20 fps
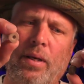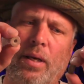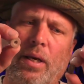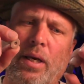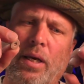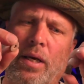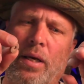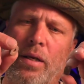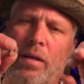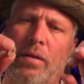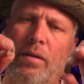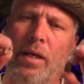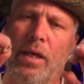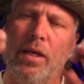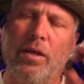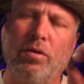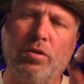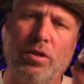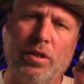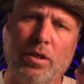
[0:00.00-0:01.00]
And they
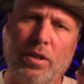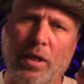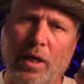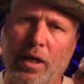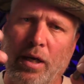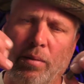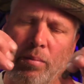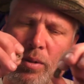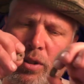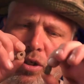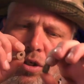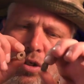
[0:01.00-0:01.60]
used to take them and